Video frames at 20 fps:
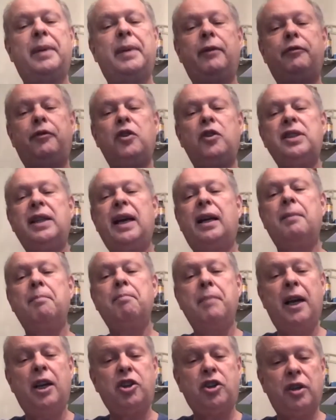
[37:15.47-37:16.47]
First, how to
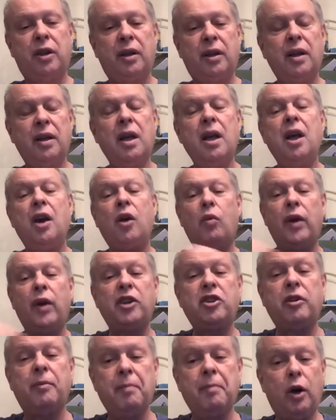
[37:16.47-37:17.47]
measure range
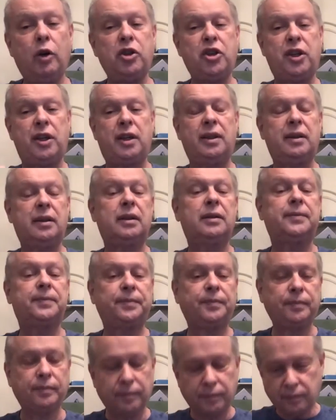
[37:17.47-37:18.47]
of motion.
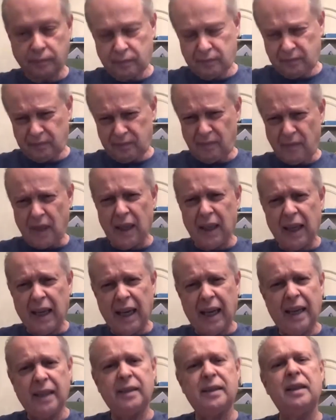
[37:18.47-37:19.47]

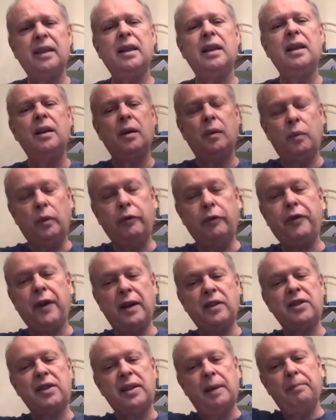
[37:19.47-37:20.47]
And we found
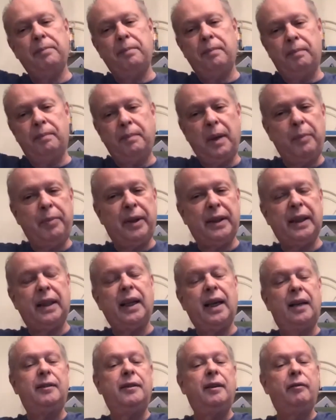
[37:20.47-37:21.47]
some people that
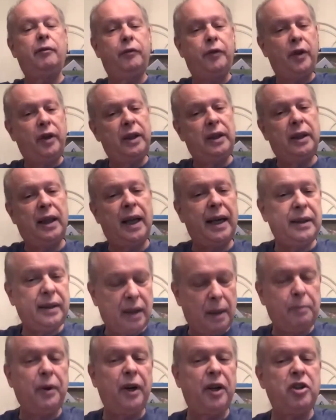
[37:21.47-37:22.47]
had very locked
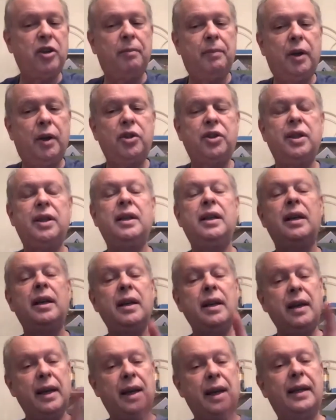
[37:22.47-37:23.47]
up range of motion.
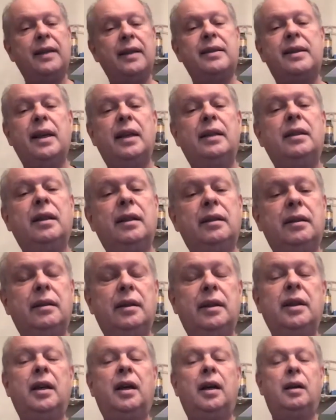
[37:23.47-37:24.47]
And I said, you
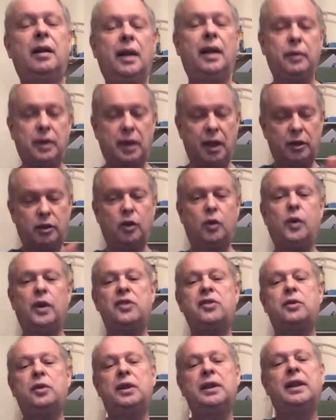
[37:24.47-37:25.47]
know, I, I took one
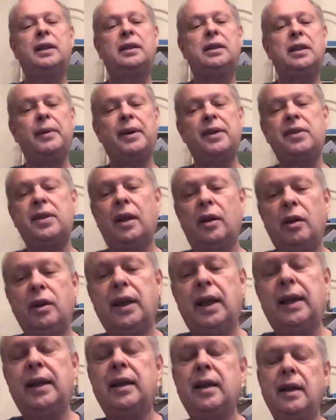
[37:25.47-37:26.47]
student at a time. I said,
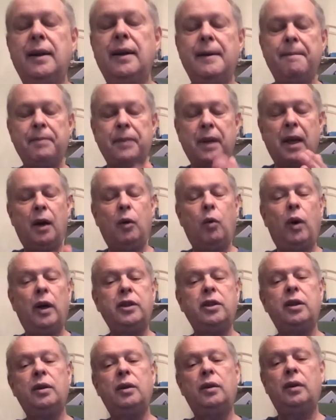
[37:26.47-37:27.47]
okay, I want
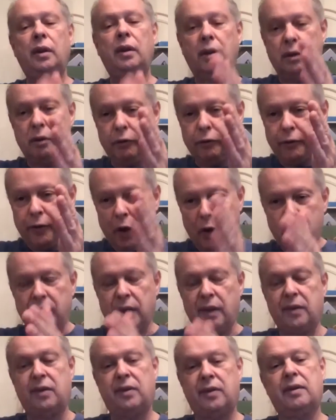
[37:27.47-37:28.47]
you to
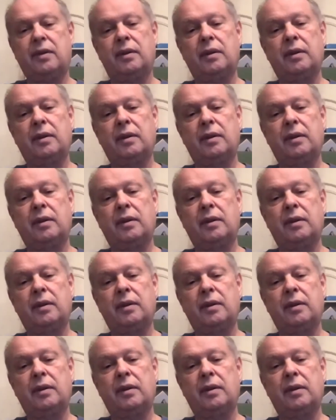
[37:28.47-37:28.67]
focus.